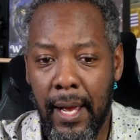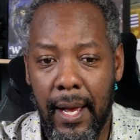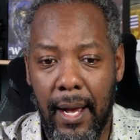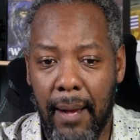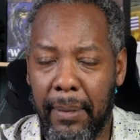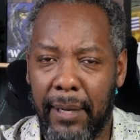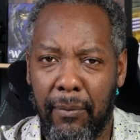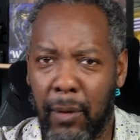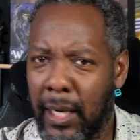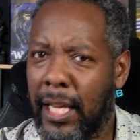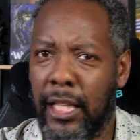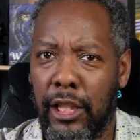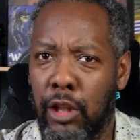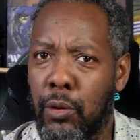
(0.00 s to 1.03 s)
But
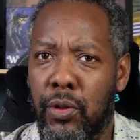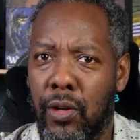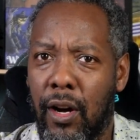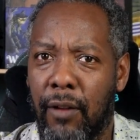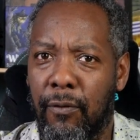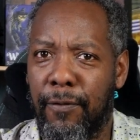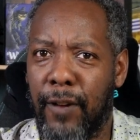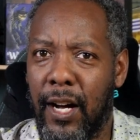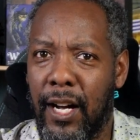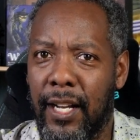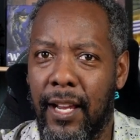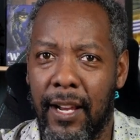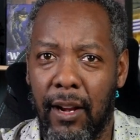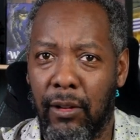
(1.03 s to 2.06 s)
really loose
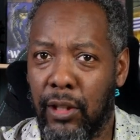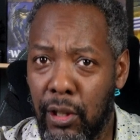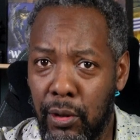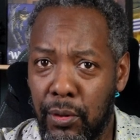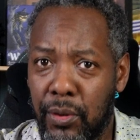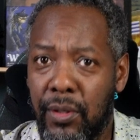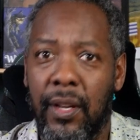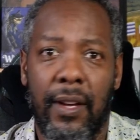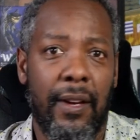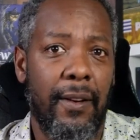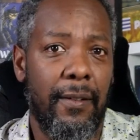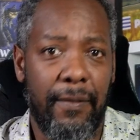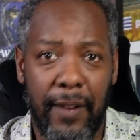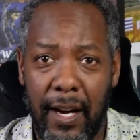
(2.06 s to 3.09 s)

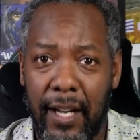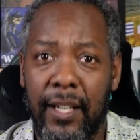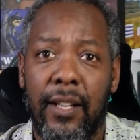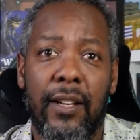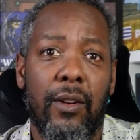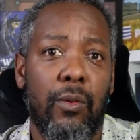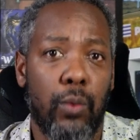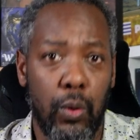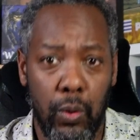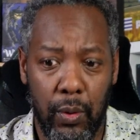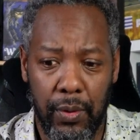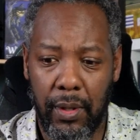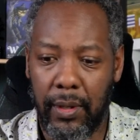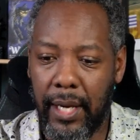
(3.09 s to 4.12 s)
fun
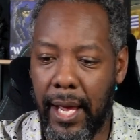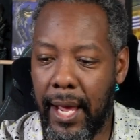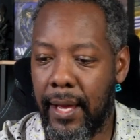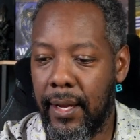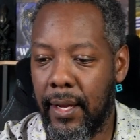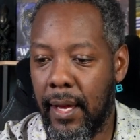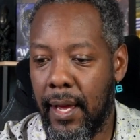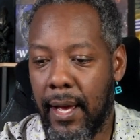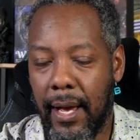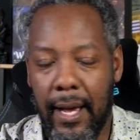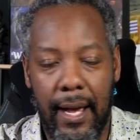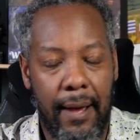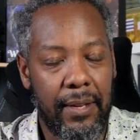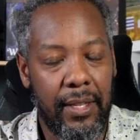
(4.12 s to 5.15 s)
rules, okay?
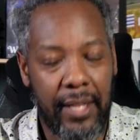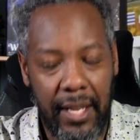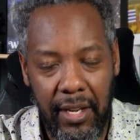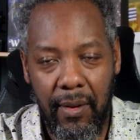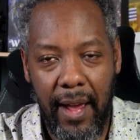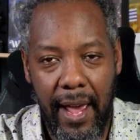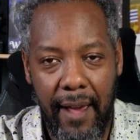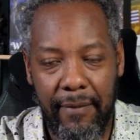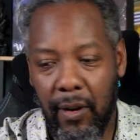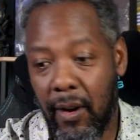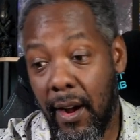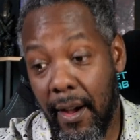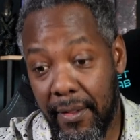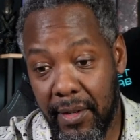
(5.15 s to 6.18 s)
Then you have
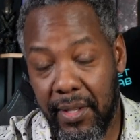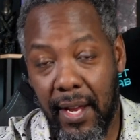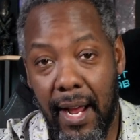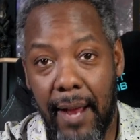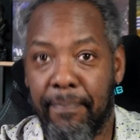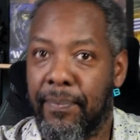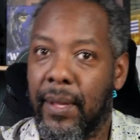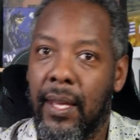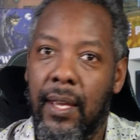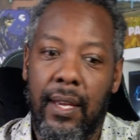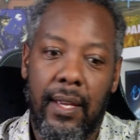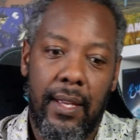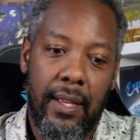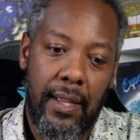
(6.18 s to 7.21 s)
your other side.
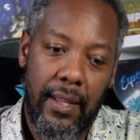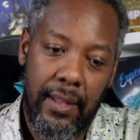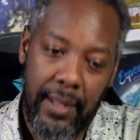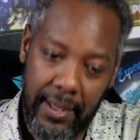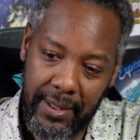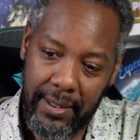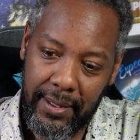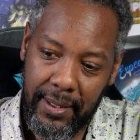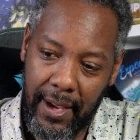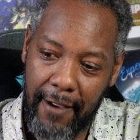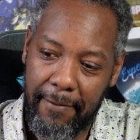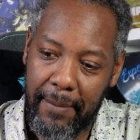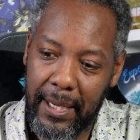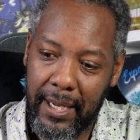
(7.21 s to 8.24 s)
This is
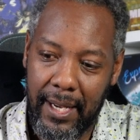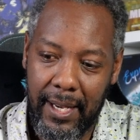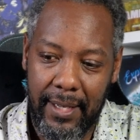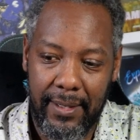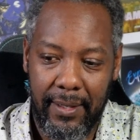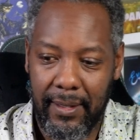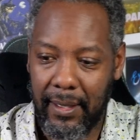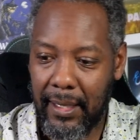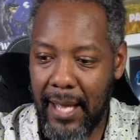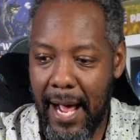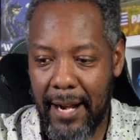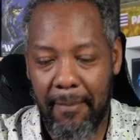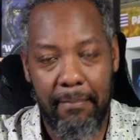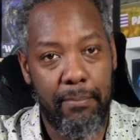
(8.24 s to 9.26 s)
tough because there's a
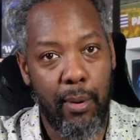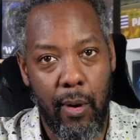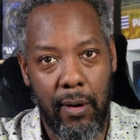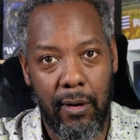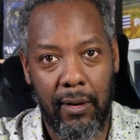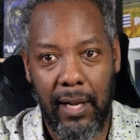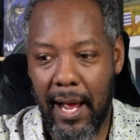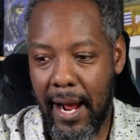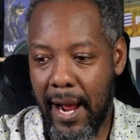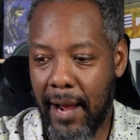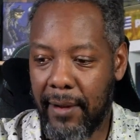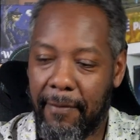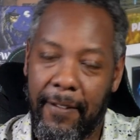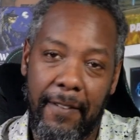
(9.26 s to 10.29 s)
lot of
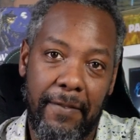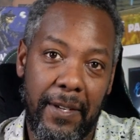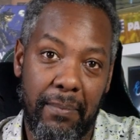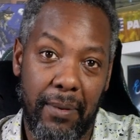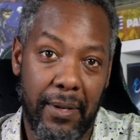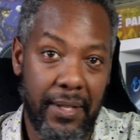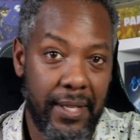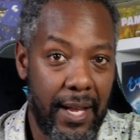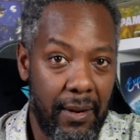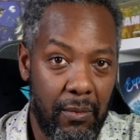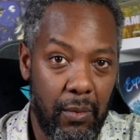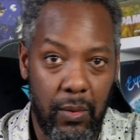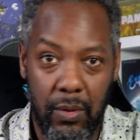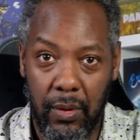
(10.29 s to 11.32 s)
borderline 50%
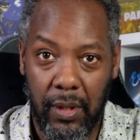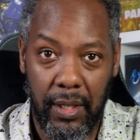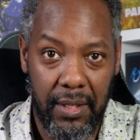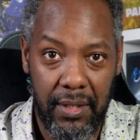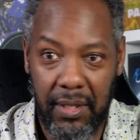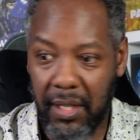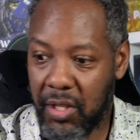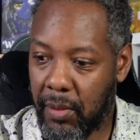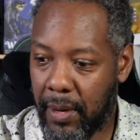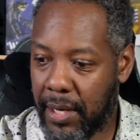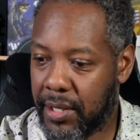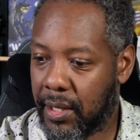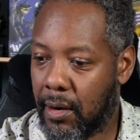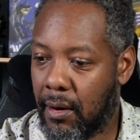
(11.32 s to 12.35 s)
rule
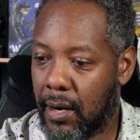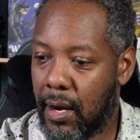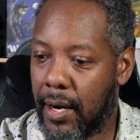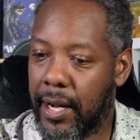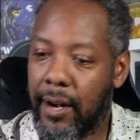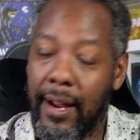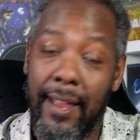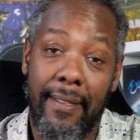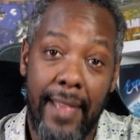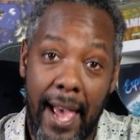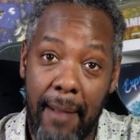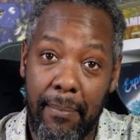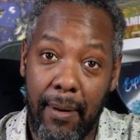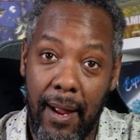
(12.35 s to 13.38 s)
situation going on here, and
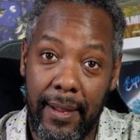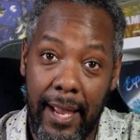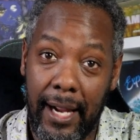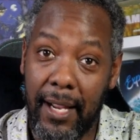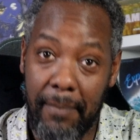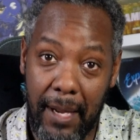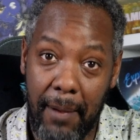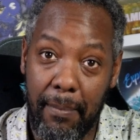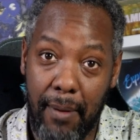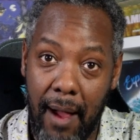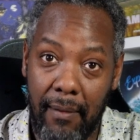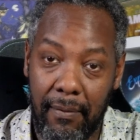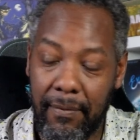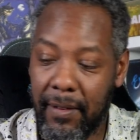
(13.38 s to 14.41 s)
that could be a
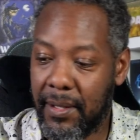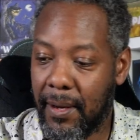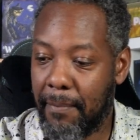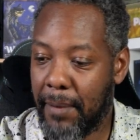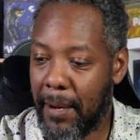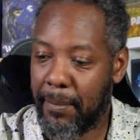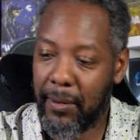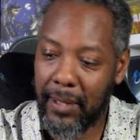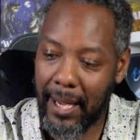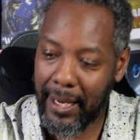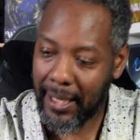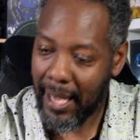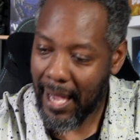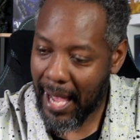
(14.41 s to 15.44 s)
problem for some people.
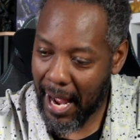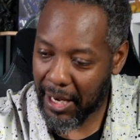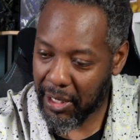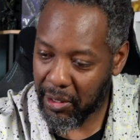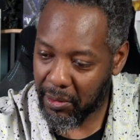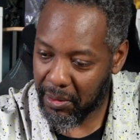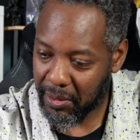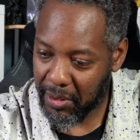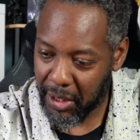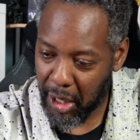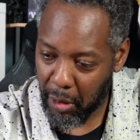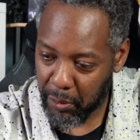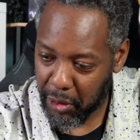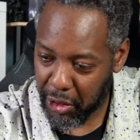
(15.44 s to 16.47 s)
Like, how do you
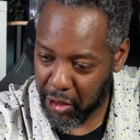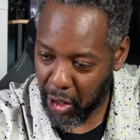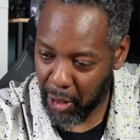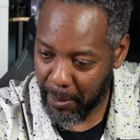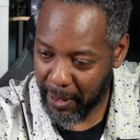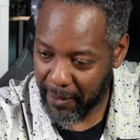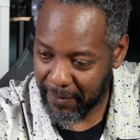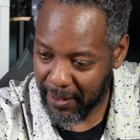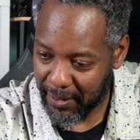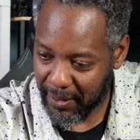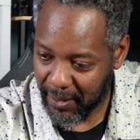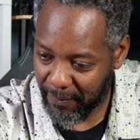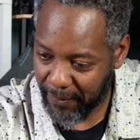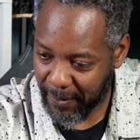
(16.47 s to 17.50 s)
determine if this
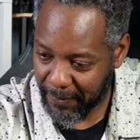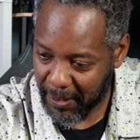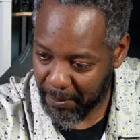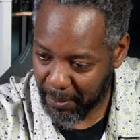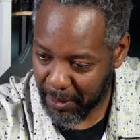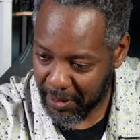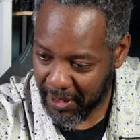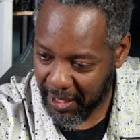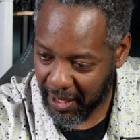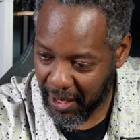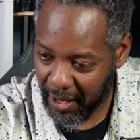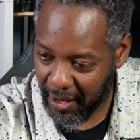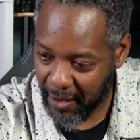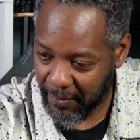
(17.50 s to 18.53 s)
is 50%
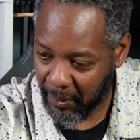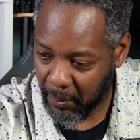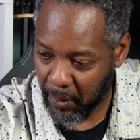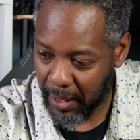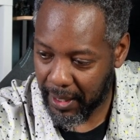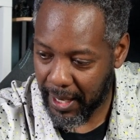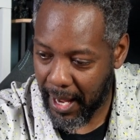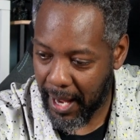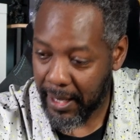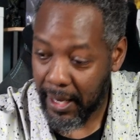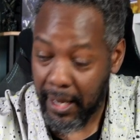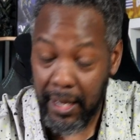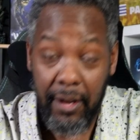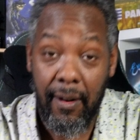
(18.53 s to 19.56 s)
of and whatnot?
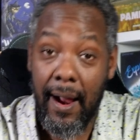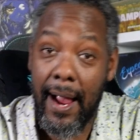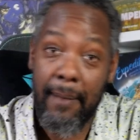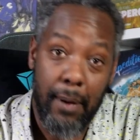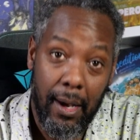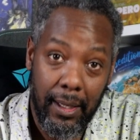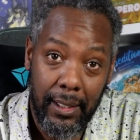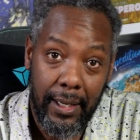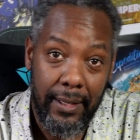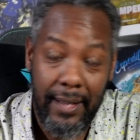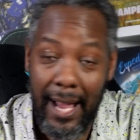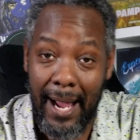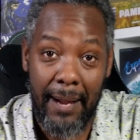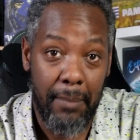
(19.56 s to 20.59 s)
You're eyeballing it.
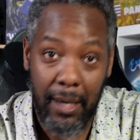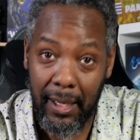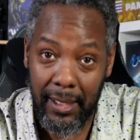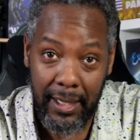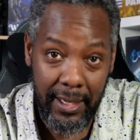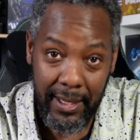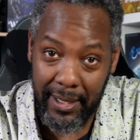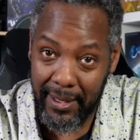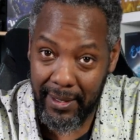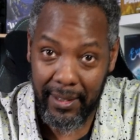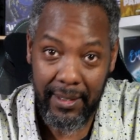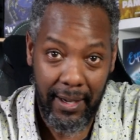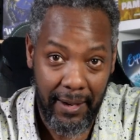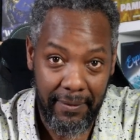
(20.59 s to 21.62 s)
Eyeballing it is a
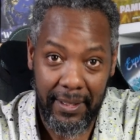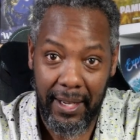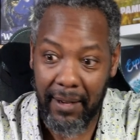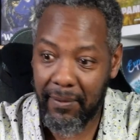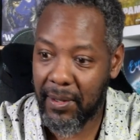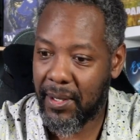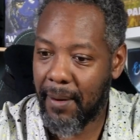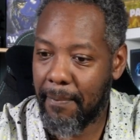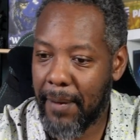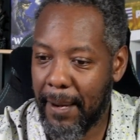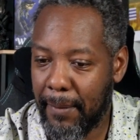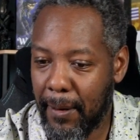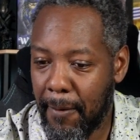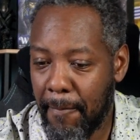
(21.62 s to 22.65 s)
tough thing for some
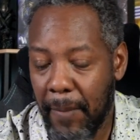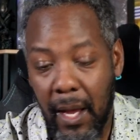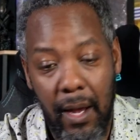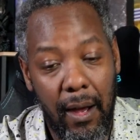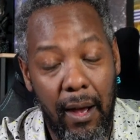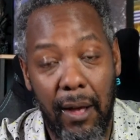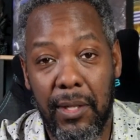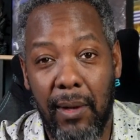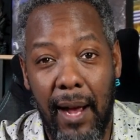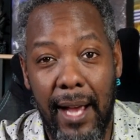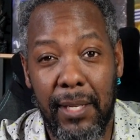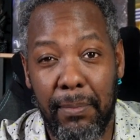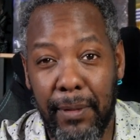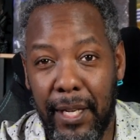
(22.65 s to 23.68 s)
people. Also,
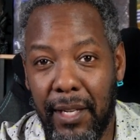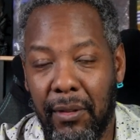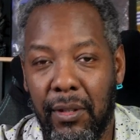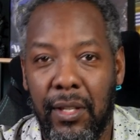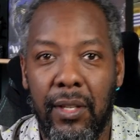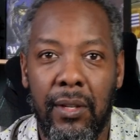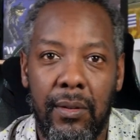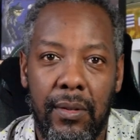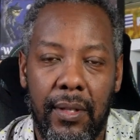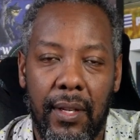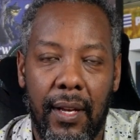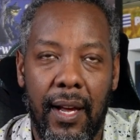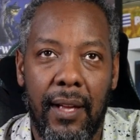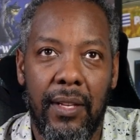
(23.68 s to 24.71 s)
I split
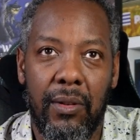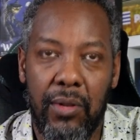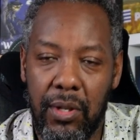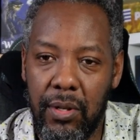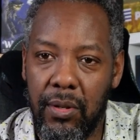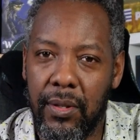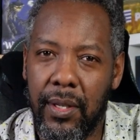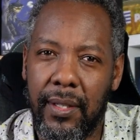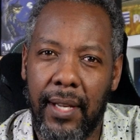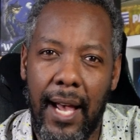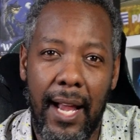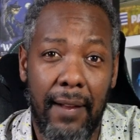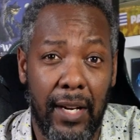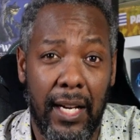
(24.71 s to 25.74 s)
you choose is
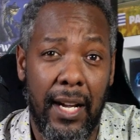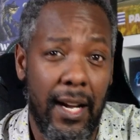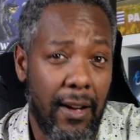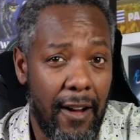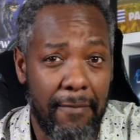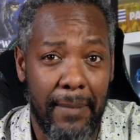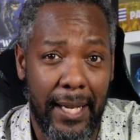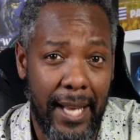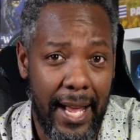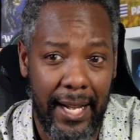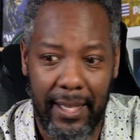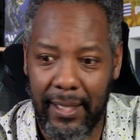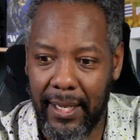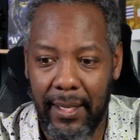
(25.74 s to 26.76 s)
kind of a cutoff
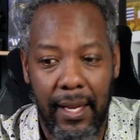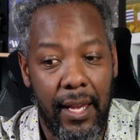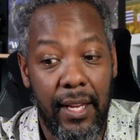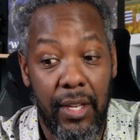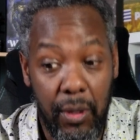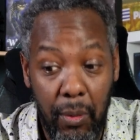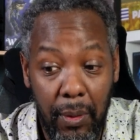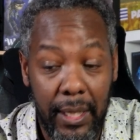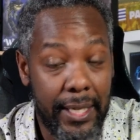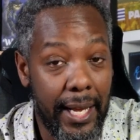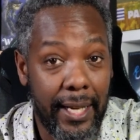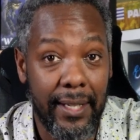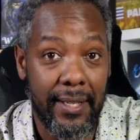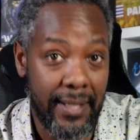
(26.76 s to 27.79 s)
mechanic. Like, you would
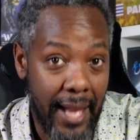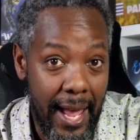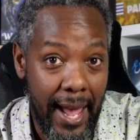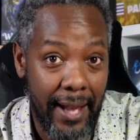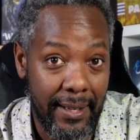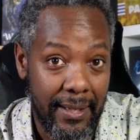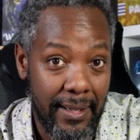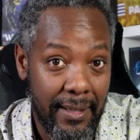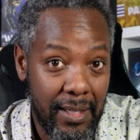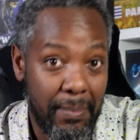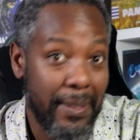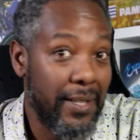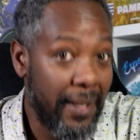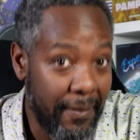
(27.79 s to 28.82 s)
take a stack
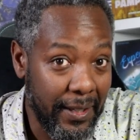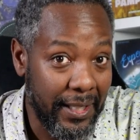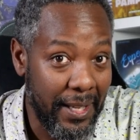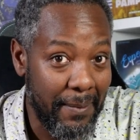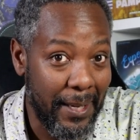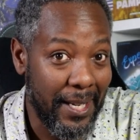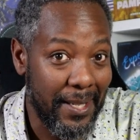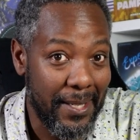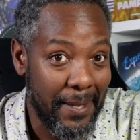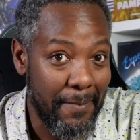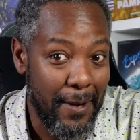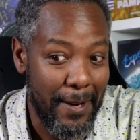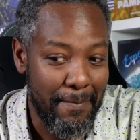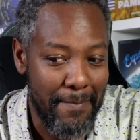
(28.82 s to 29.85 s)
specifically because
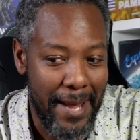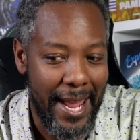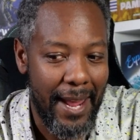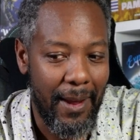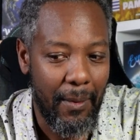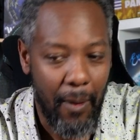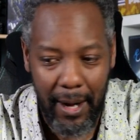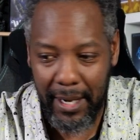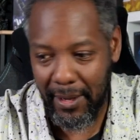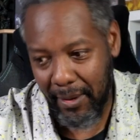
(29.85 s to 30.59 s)
someone may want it.